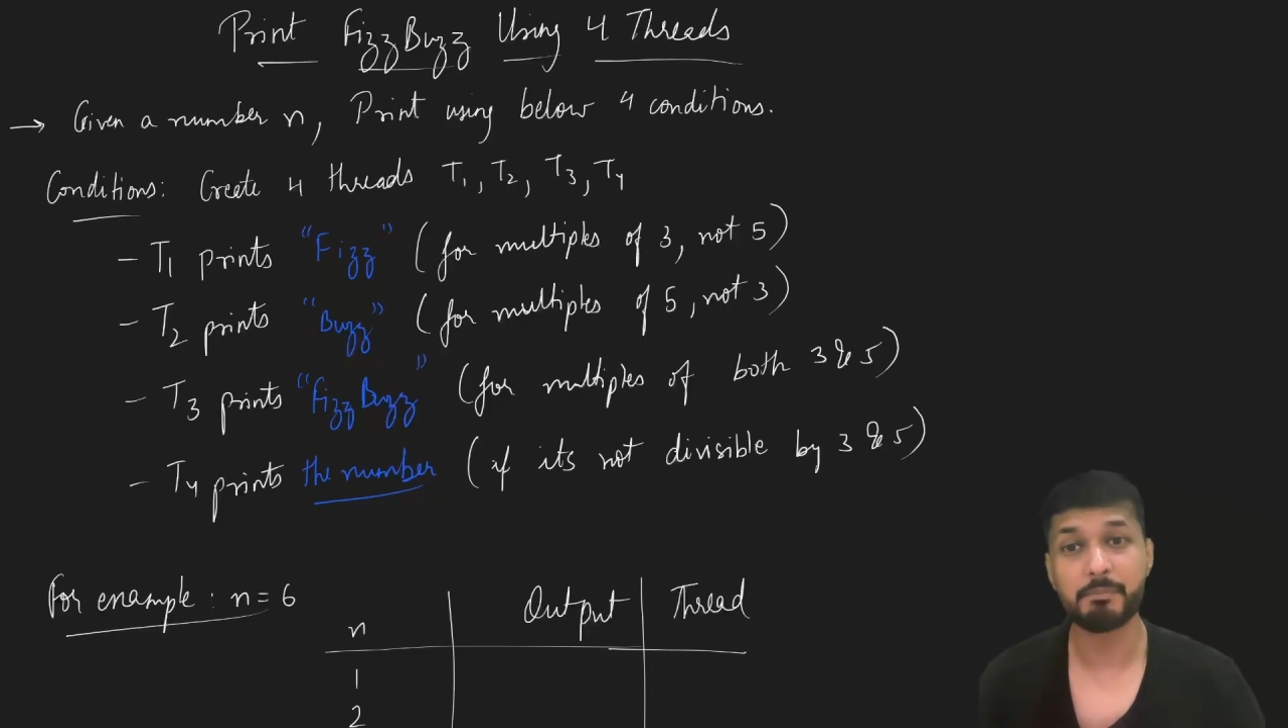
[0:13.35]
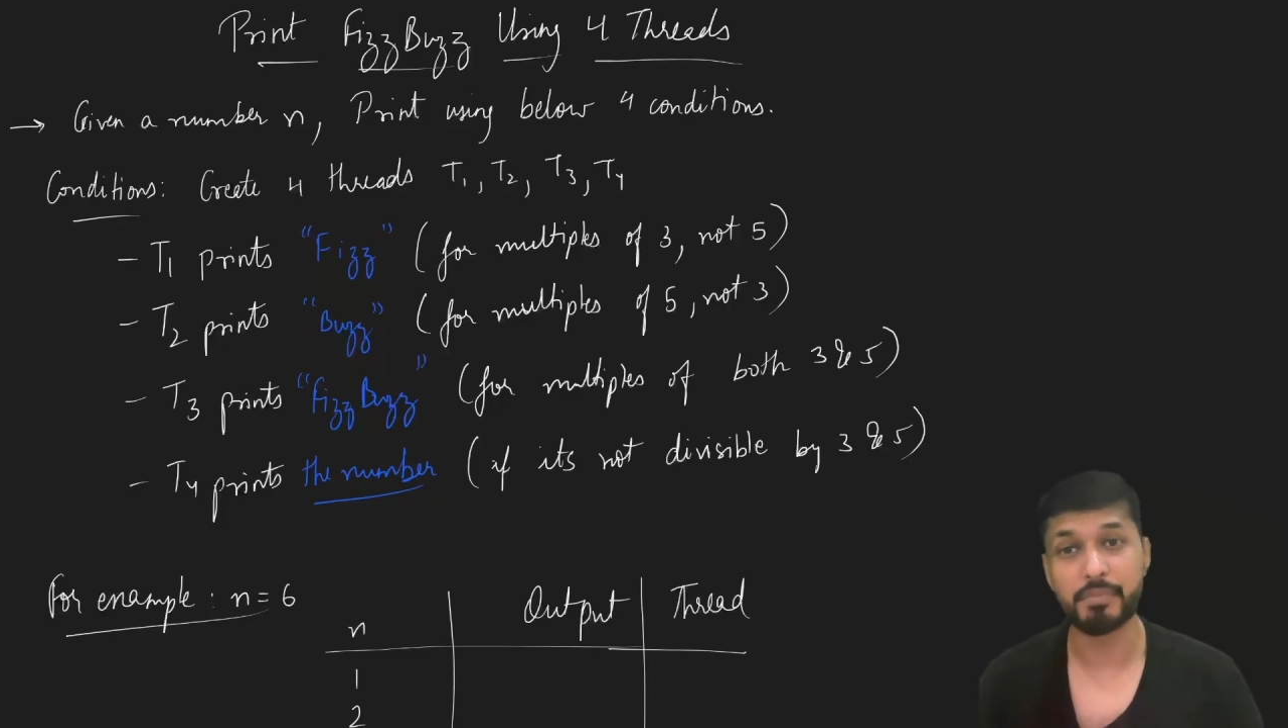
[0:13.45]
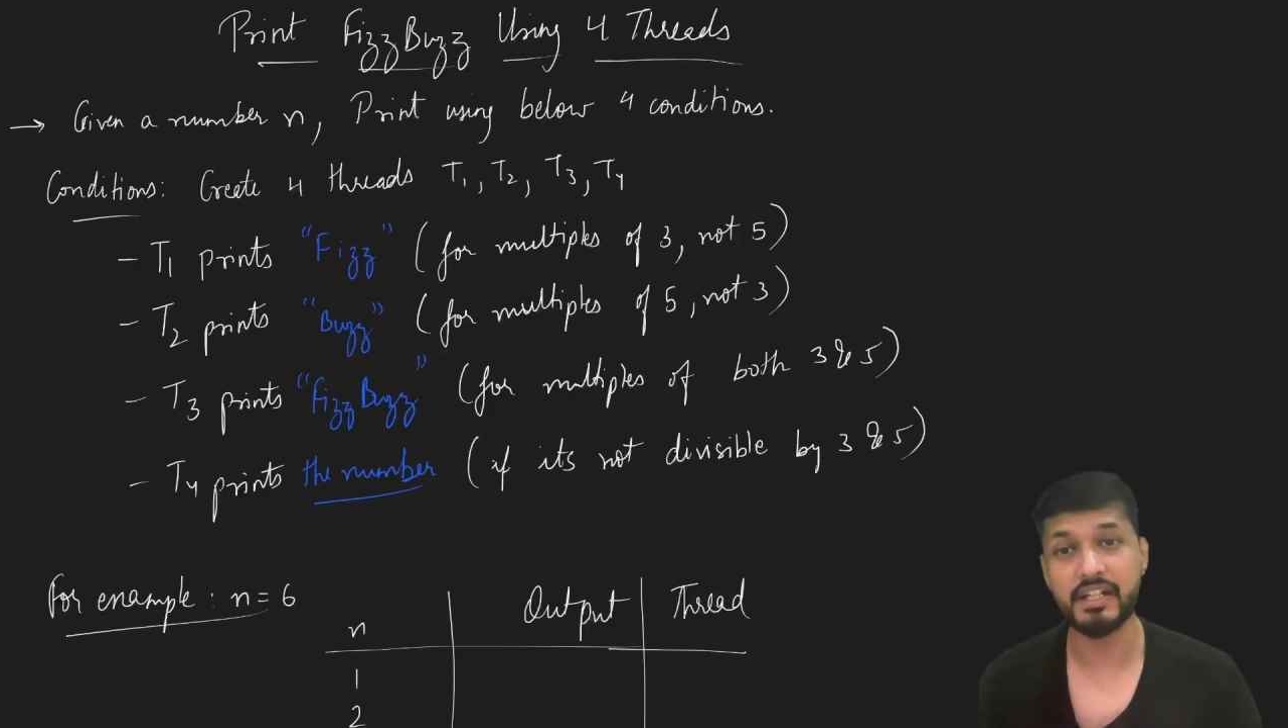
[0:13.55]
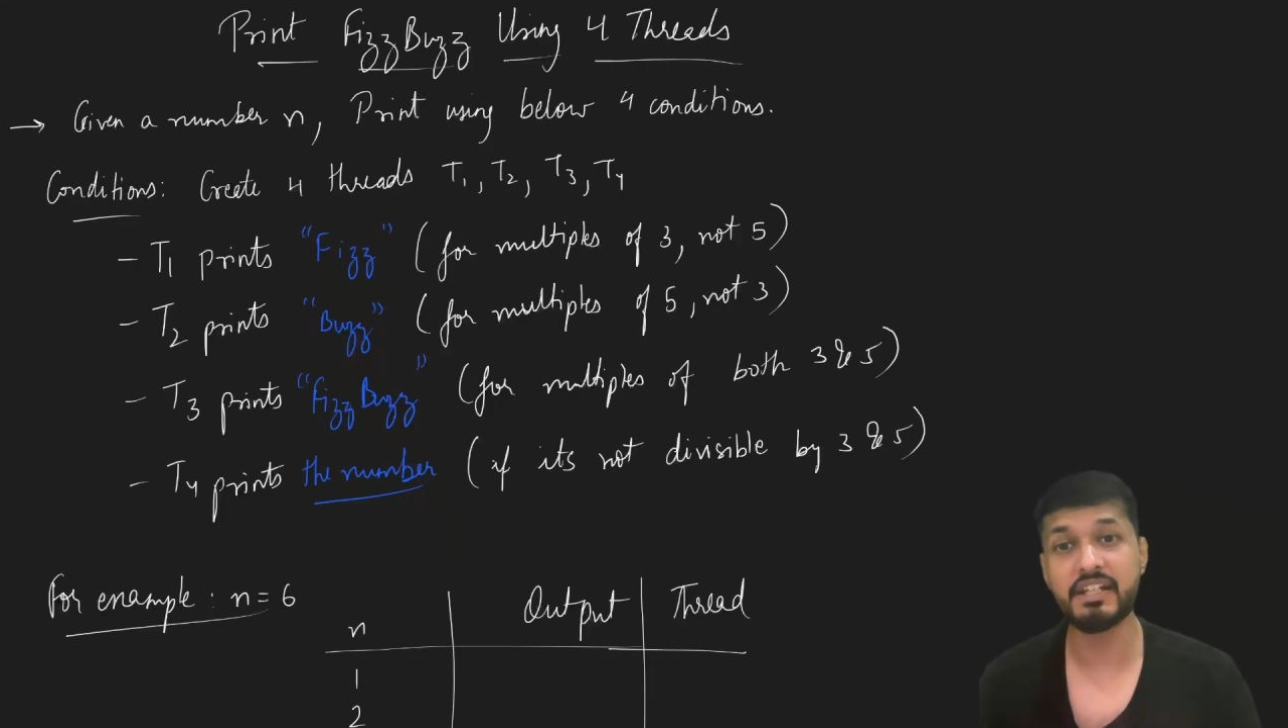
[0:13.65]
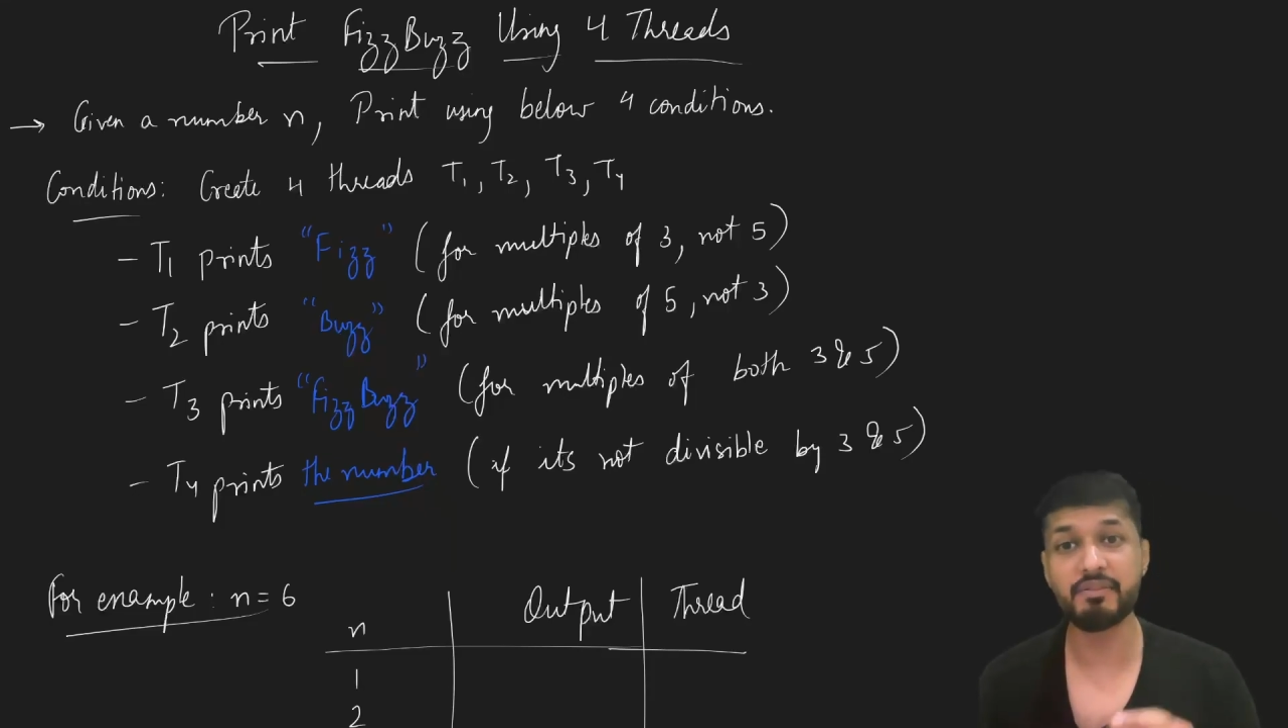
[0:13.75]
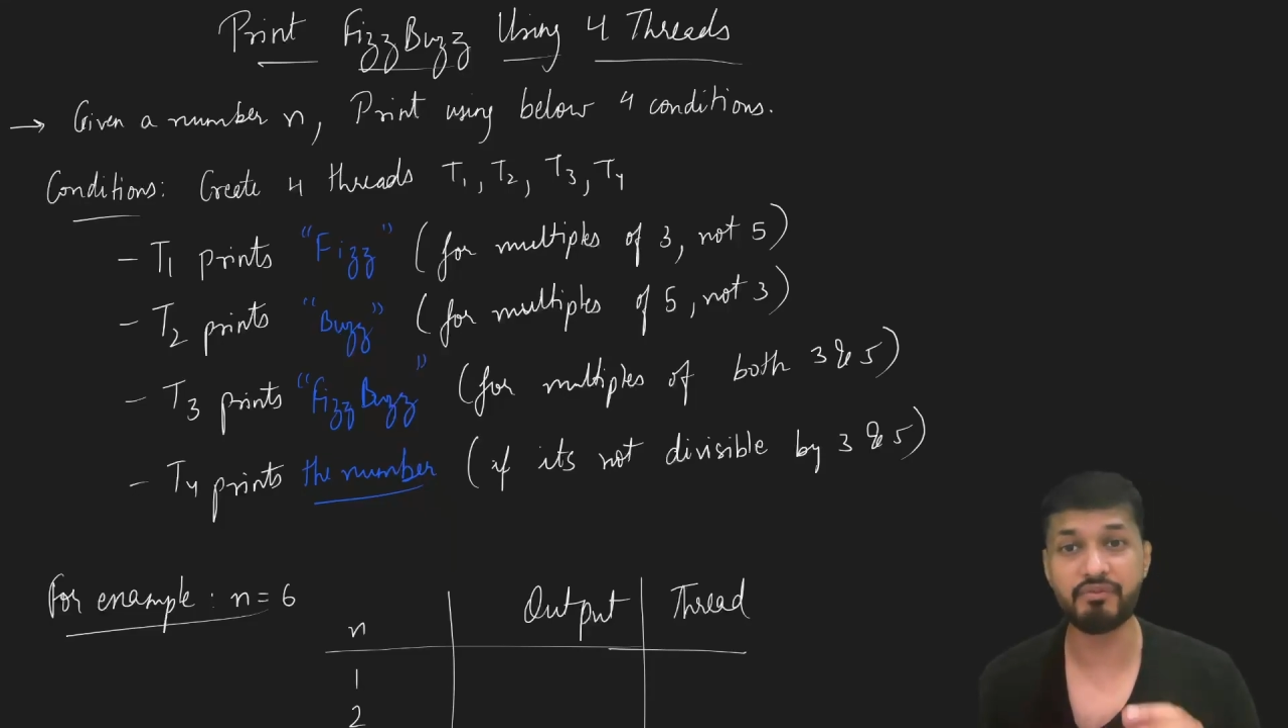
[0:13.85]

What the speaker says: print